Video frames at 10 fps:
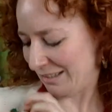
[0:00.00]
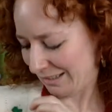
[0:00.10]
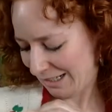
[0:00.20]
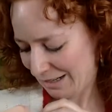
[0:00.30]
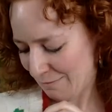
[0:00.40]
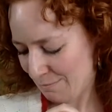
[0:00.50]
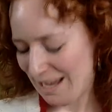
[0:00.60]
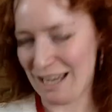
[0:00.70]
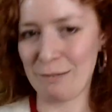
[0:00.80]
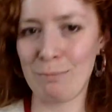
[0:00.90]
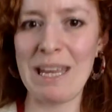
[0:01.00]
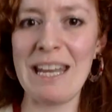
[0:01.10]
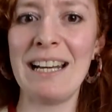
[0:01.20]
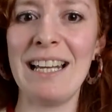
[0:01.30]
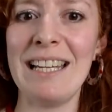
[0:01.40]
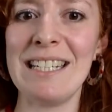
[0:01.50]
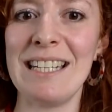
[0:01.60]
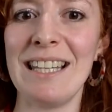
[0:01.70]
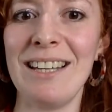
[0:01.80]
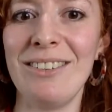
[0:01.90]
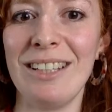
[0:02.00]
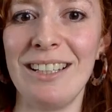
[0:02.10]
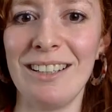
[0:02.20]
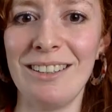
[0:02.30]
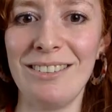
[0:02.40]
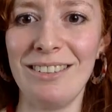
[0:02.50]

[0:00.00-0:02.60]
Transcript: look like a mad pin lady. There we go.